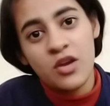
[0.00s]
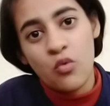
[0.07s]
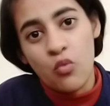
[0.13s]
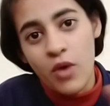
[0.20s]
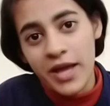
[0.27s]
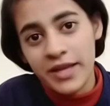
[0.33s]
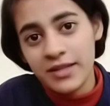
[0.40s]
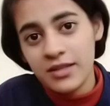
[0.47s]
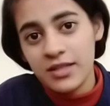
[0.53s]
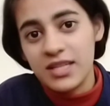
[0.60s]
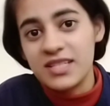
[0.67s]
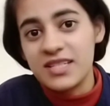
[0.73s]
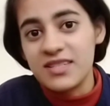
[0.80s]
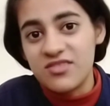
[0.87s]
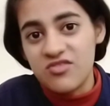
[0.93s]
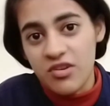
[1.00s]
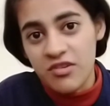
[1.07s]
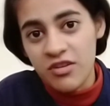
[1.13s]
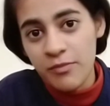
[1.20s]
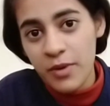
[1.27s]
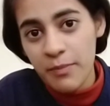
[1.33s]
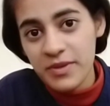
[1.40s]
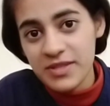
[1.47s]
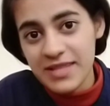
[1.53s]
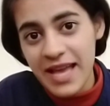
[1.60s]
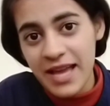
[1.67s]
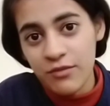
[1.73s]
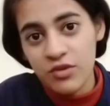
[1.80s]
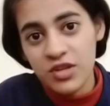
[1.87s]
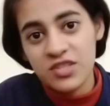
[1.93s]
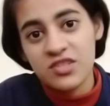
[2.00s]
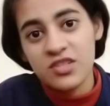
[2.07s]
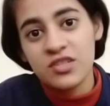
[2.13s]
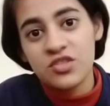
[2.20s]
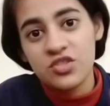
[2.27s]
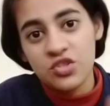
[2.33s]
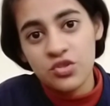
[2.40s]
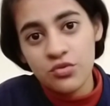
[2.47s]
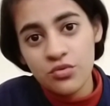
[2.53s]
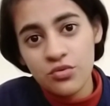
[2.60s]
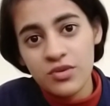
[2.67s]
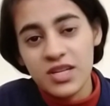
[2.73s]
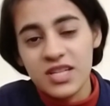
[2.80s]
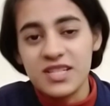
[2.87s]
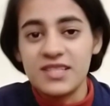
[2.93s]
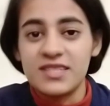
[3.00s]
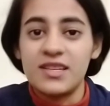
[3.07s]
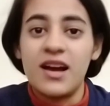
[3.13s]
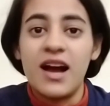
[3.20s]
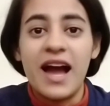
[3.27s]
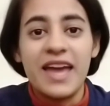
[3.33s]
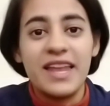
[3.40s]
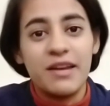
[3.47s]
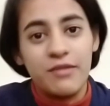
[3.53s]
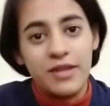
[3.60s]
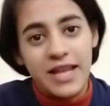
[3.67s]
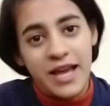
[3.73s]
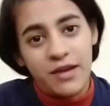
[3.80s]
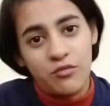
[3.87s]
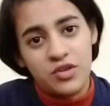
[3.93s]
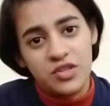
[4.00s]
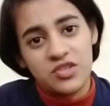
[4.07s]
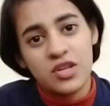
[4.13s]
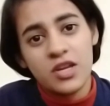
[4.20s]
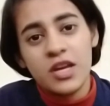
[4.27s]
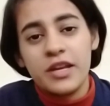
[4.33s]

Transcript: One, it is general purpose language. Two, it is a high level language.